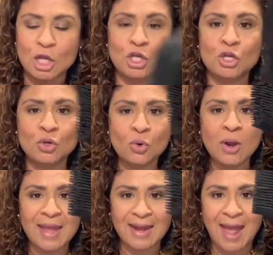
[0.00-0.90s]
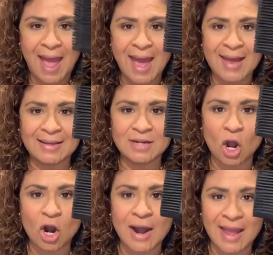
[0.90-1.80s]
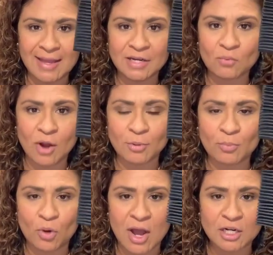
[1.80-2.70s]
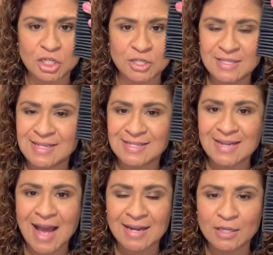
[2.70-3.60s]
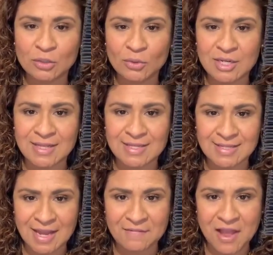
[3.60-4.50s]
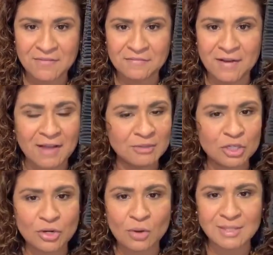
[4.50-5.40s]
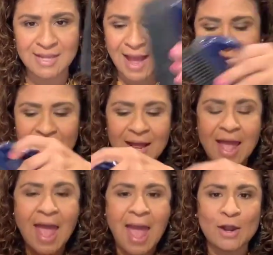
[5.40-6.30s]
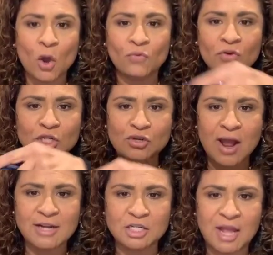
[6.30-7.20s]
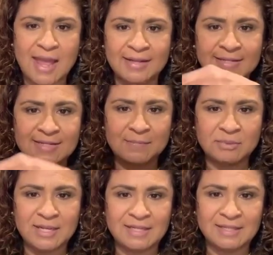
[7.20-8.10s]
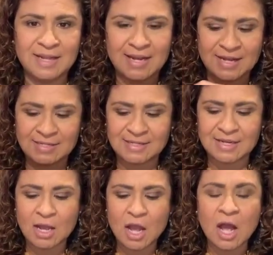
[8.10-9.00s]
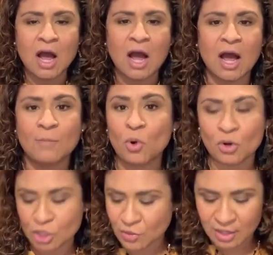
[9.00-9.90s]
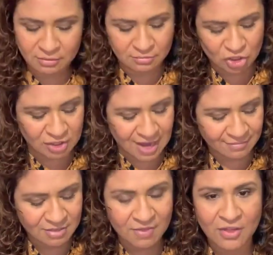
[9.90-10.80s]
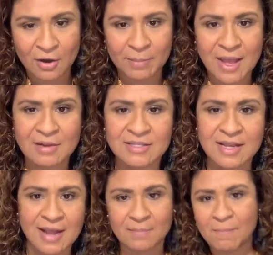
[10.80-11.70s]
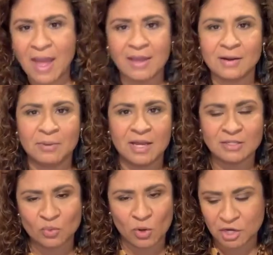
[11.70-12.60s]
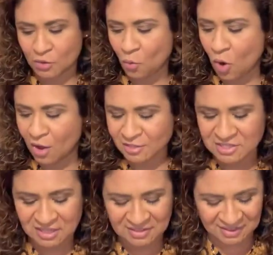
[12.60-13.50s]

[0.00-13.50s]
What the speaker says: you can add our handy rubber brush. This is not included in the Safe Haven 5, but you can always add it. And over a trash can, simply clean it. Or you can just have some therapy outside and bang it up against one of your walls.